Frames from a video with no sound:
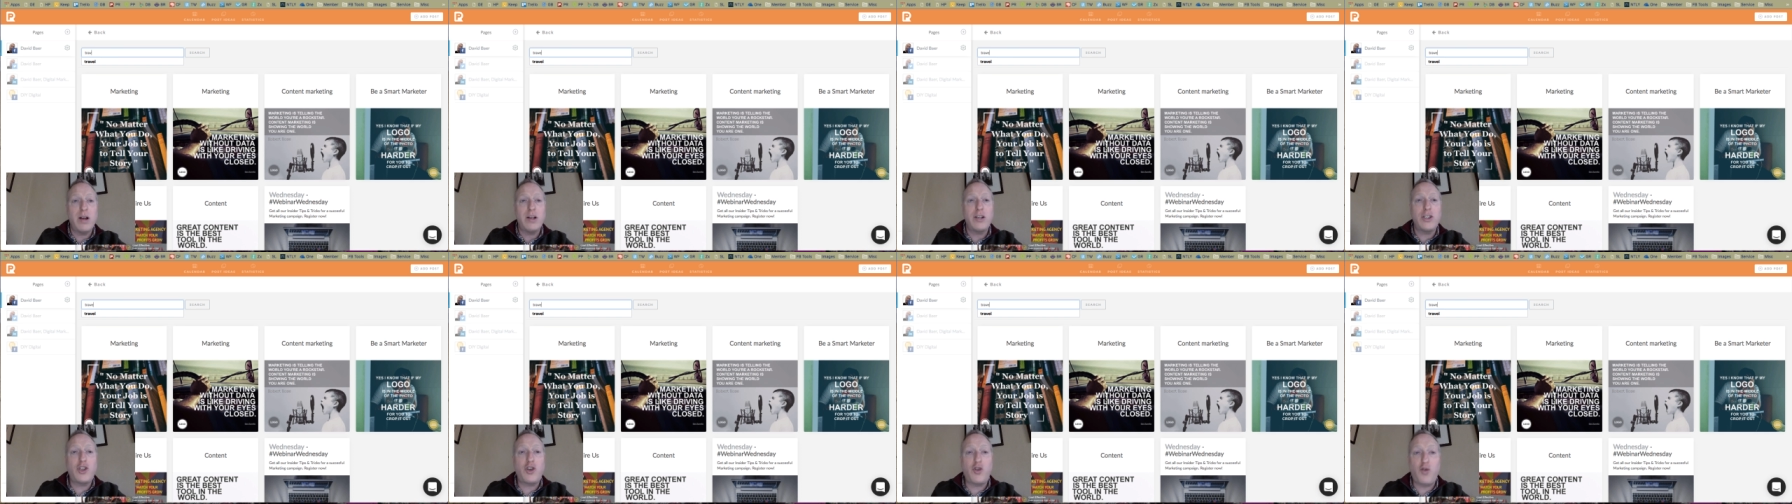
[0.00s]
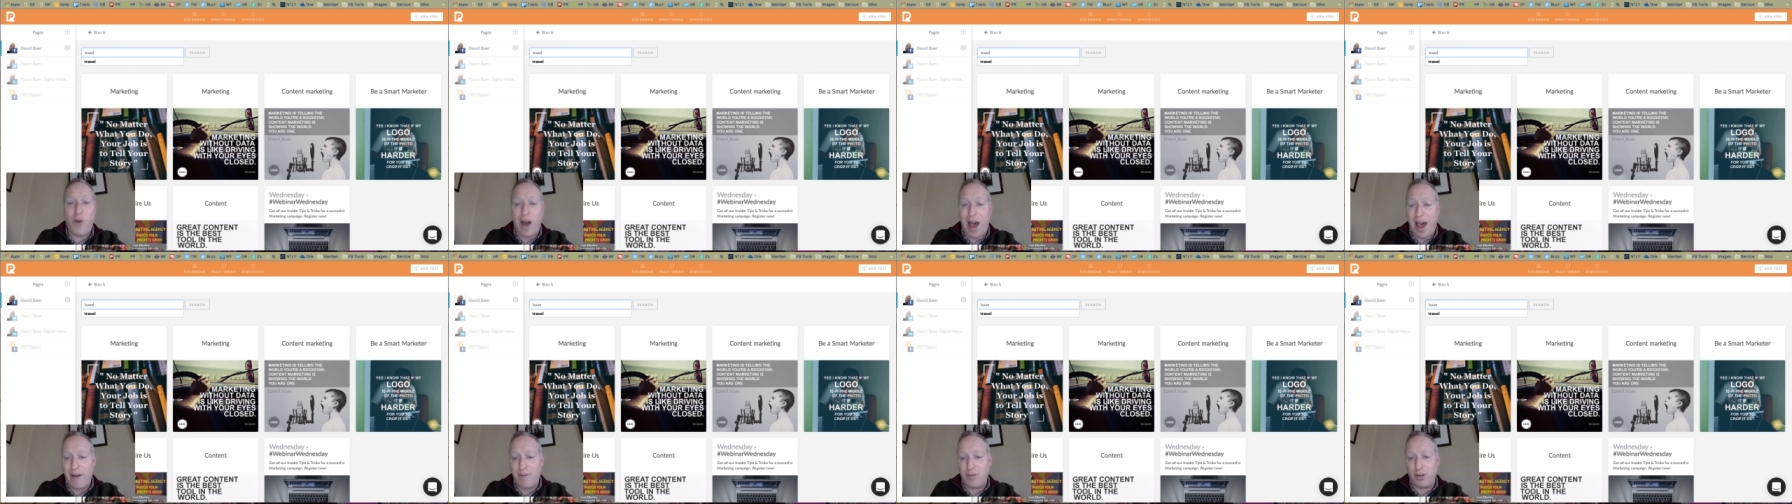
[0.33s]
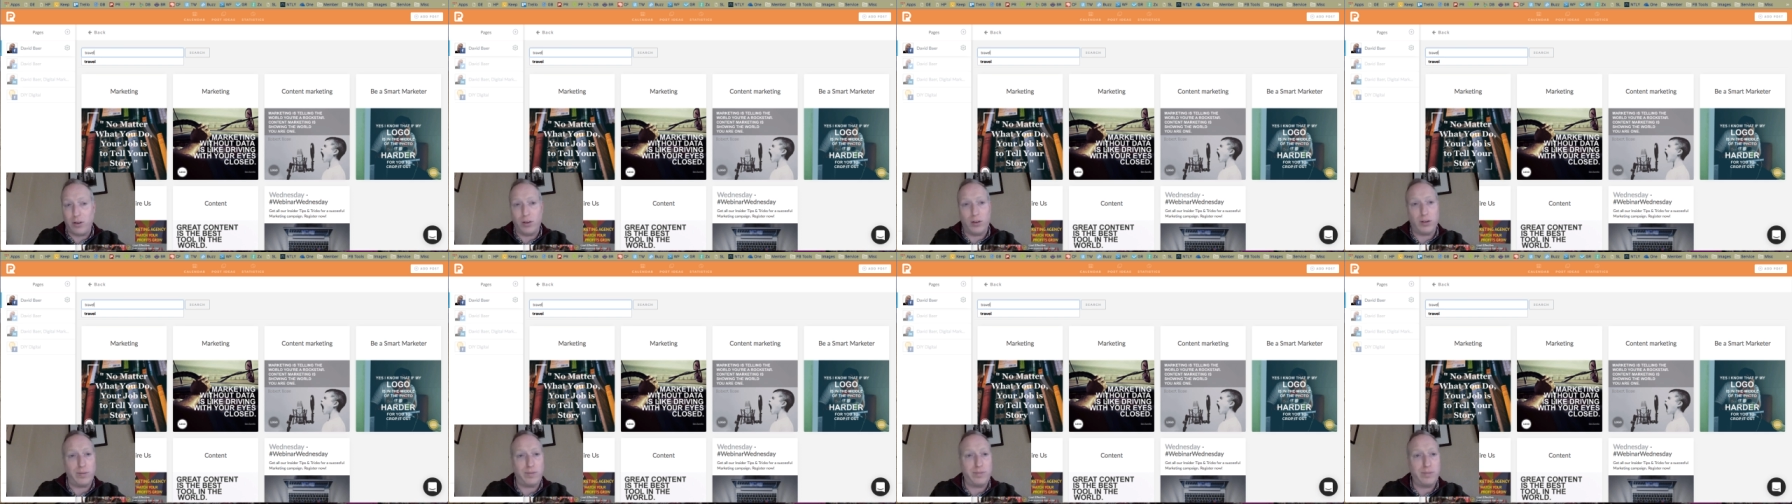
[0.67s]

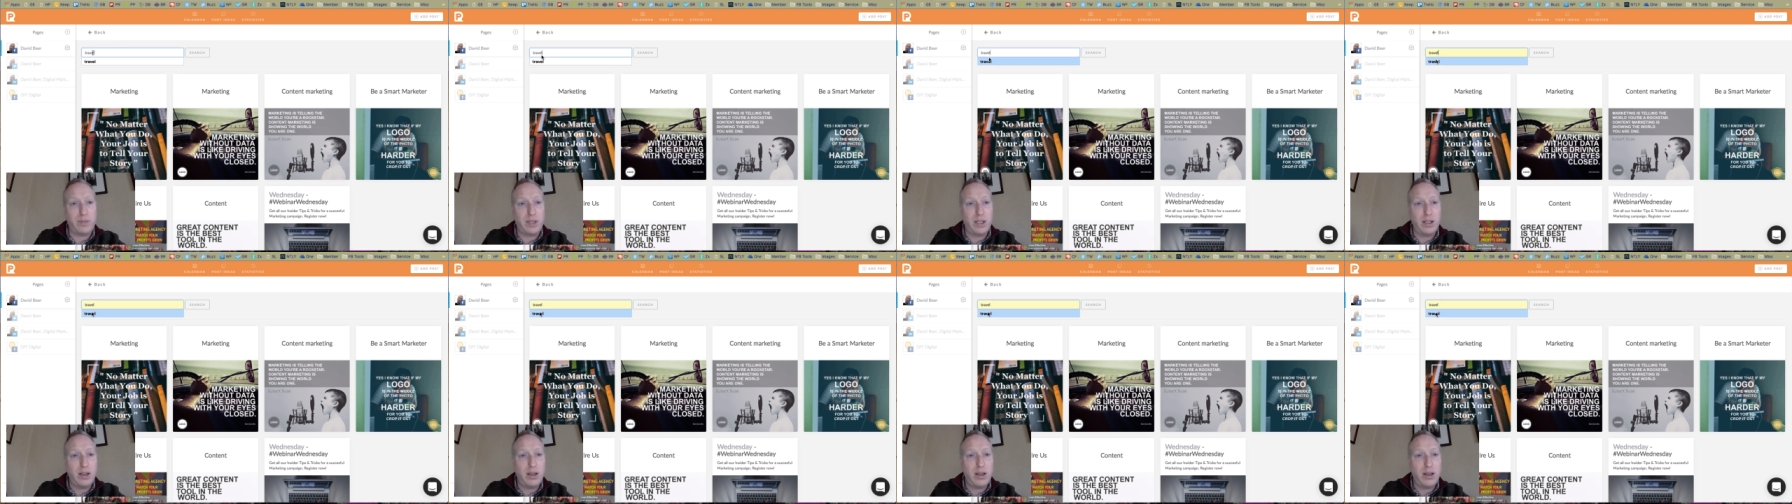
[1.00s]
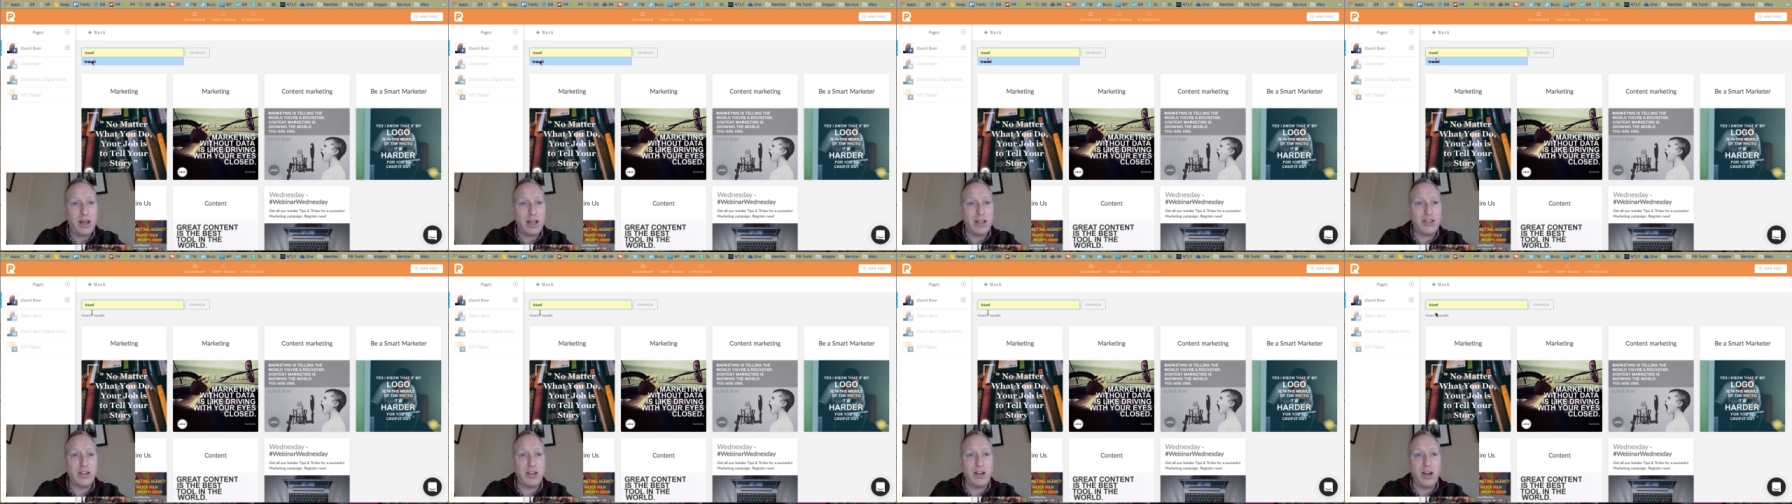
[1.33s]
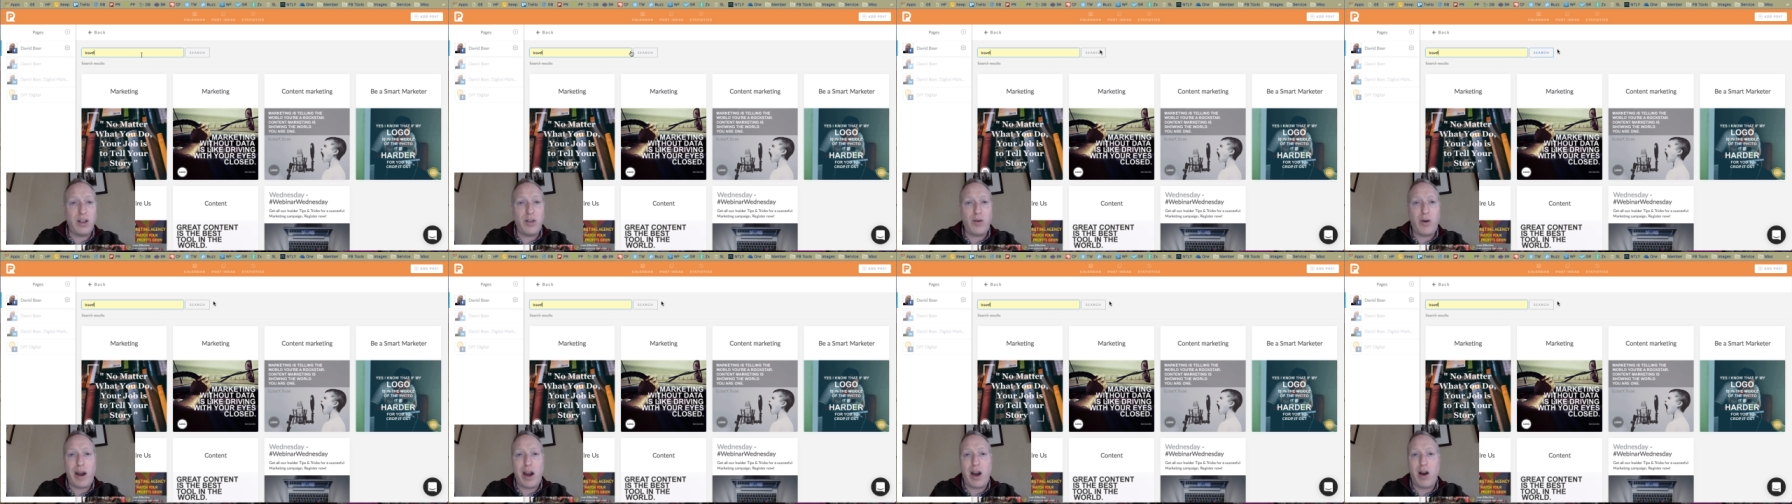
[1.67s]
travel. That's
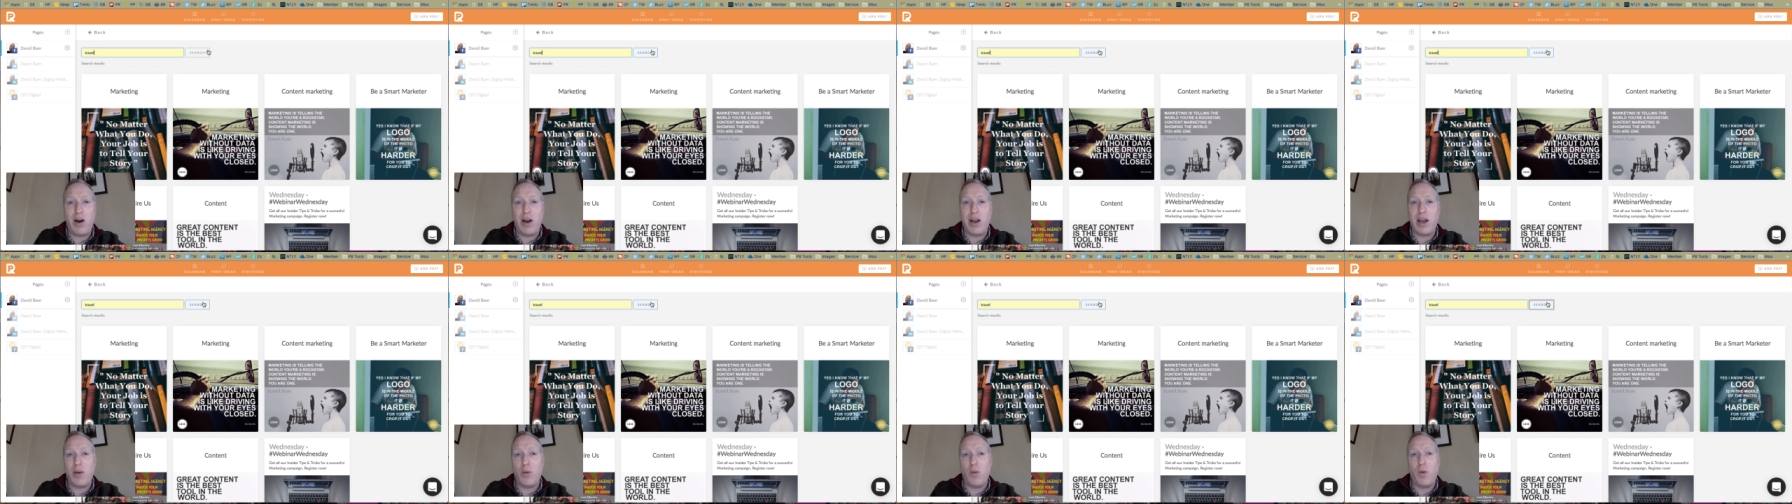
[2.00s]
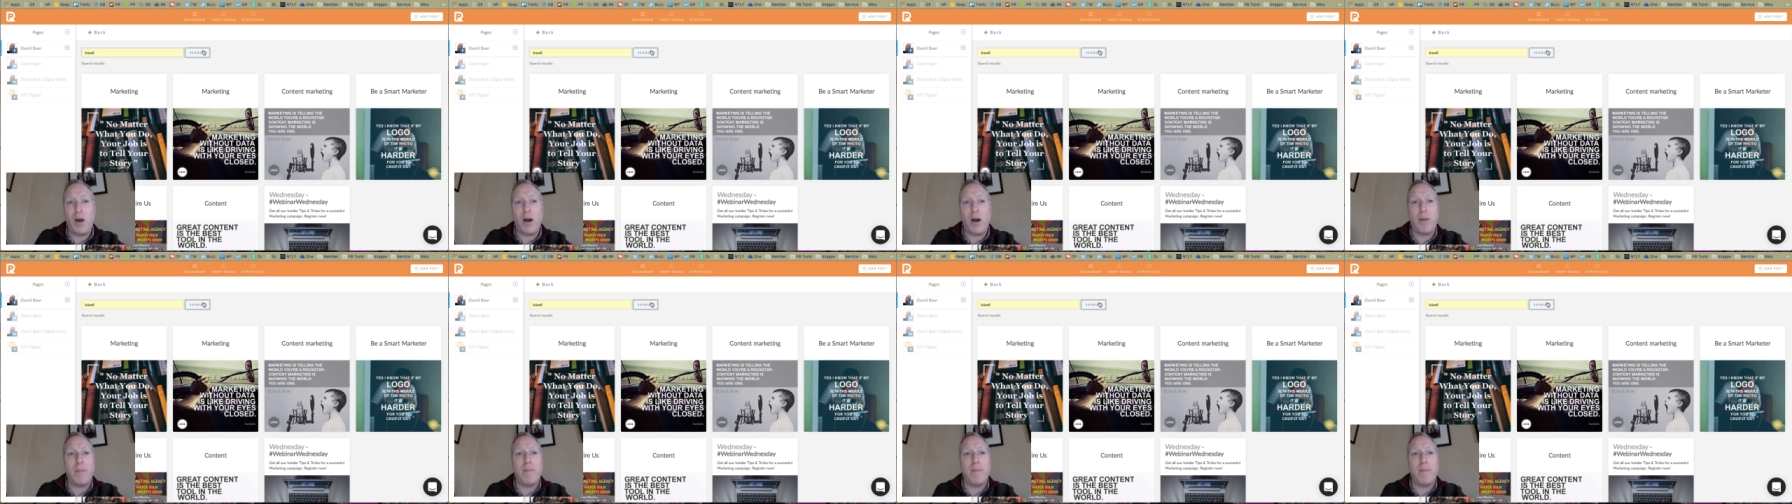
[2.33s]
another area where